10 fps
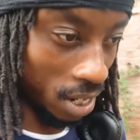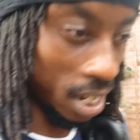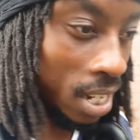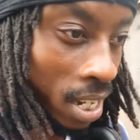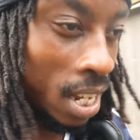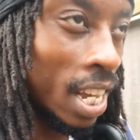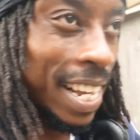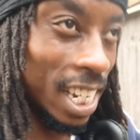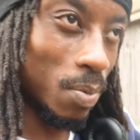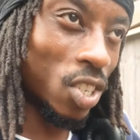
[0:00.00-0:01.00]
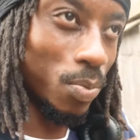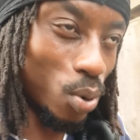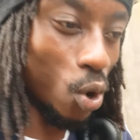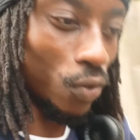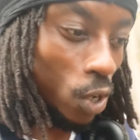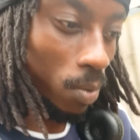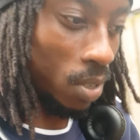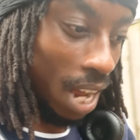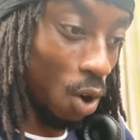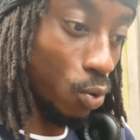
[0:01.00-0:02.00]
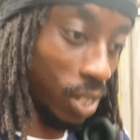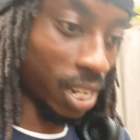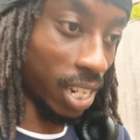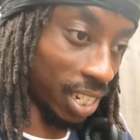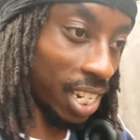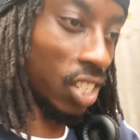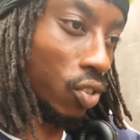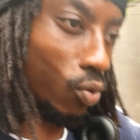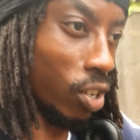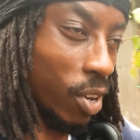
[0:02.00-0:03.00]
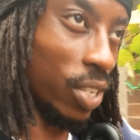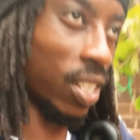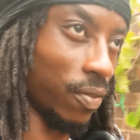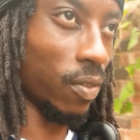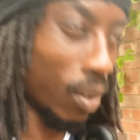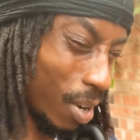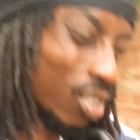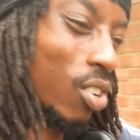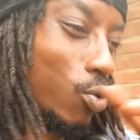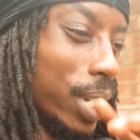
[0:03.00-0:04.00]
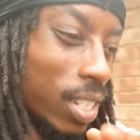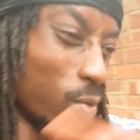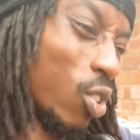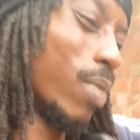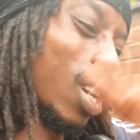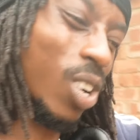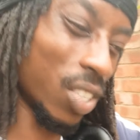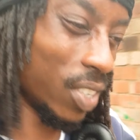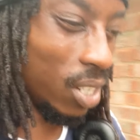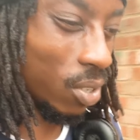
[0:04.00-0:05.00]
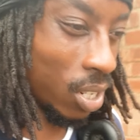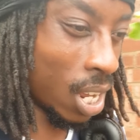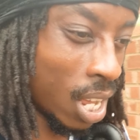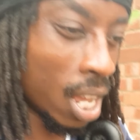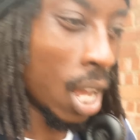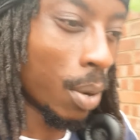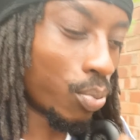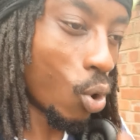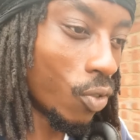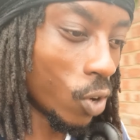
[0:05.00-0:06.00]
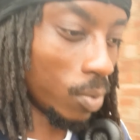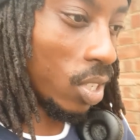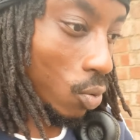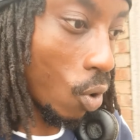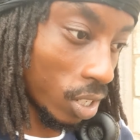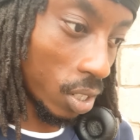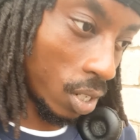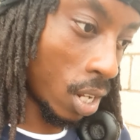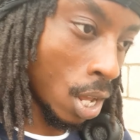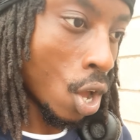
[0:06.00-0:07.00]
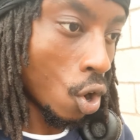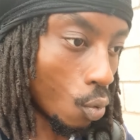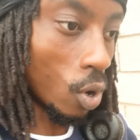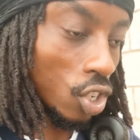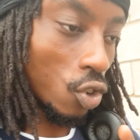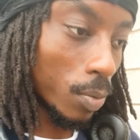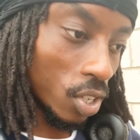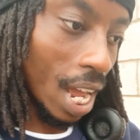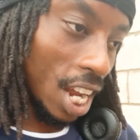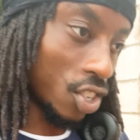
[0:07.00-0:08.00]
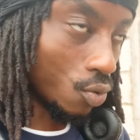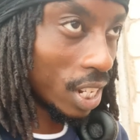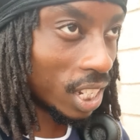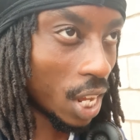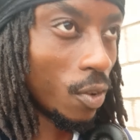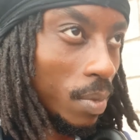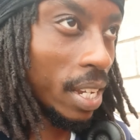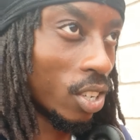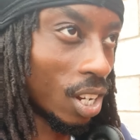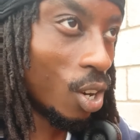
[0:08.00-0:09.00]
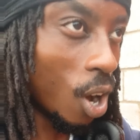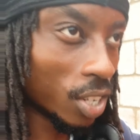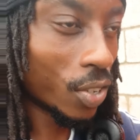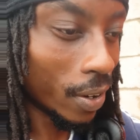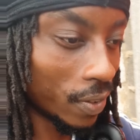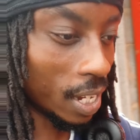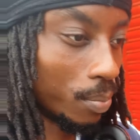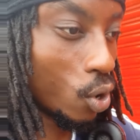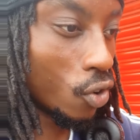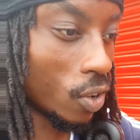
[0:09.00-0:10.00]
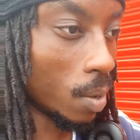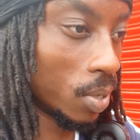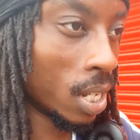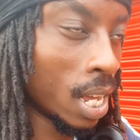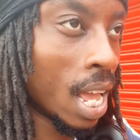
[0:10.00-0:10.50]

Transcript: yeah? Especially Proverbs. I always said it. I said this in one of my one of my last videos. Proverbs is one scripture that actually resonate with me because a lot of stuff here in Proverbs,